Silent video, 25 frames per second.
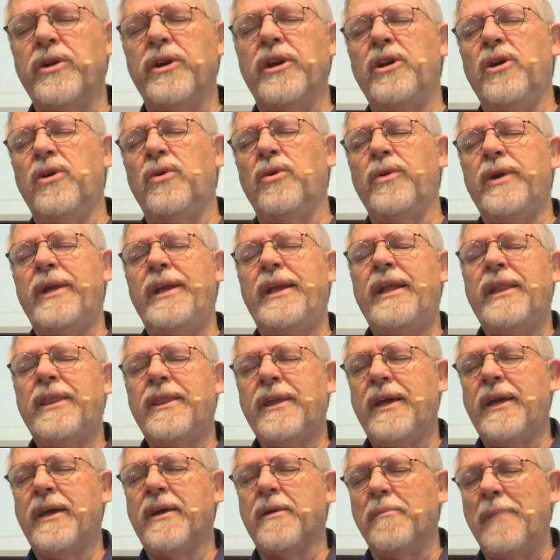going to know
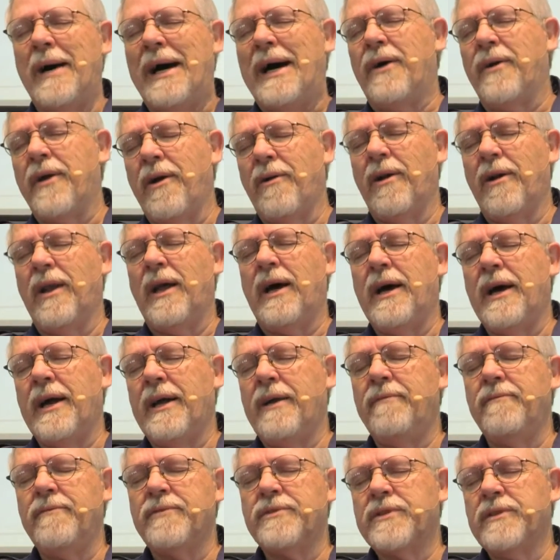anything about our
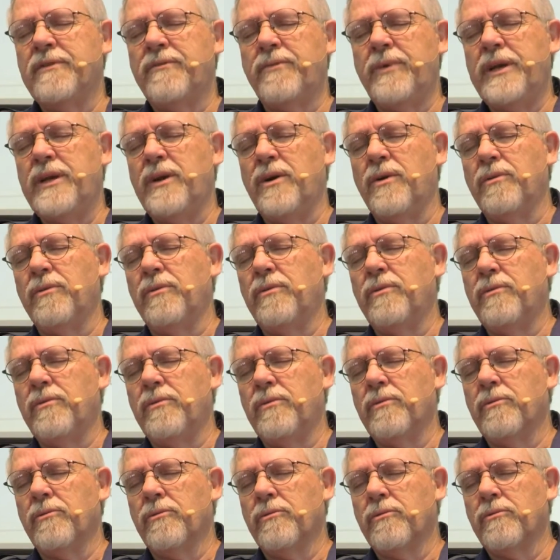lives if we don't
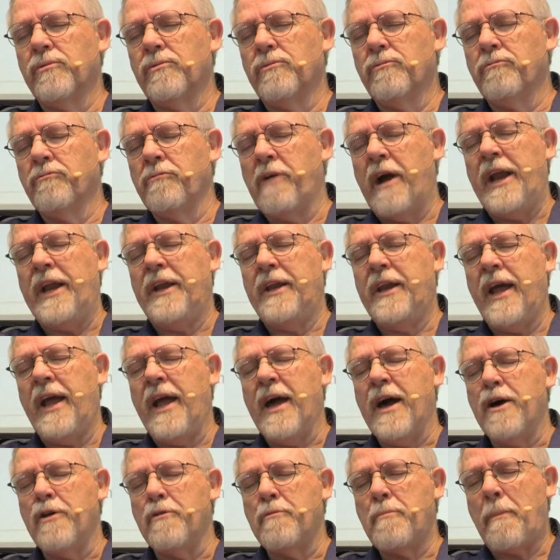write it
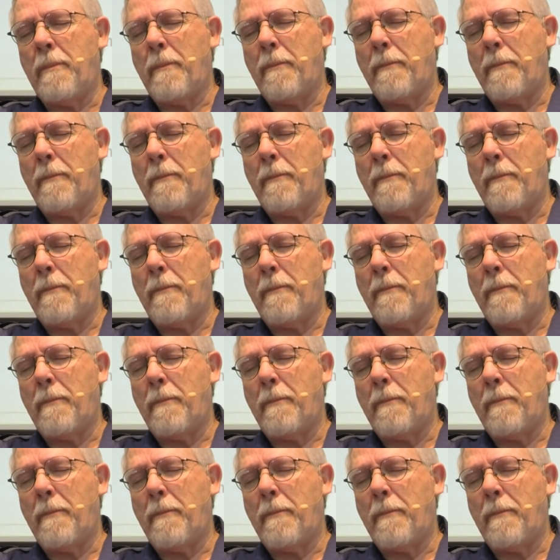down?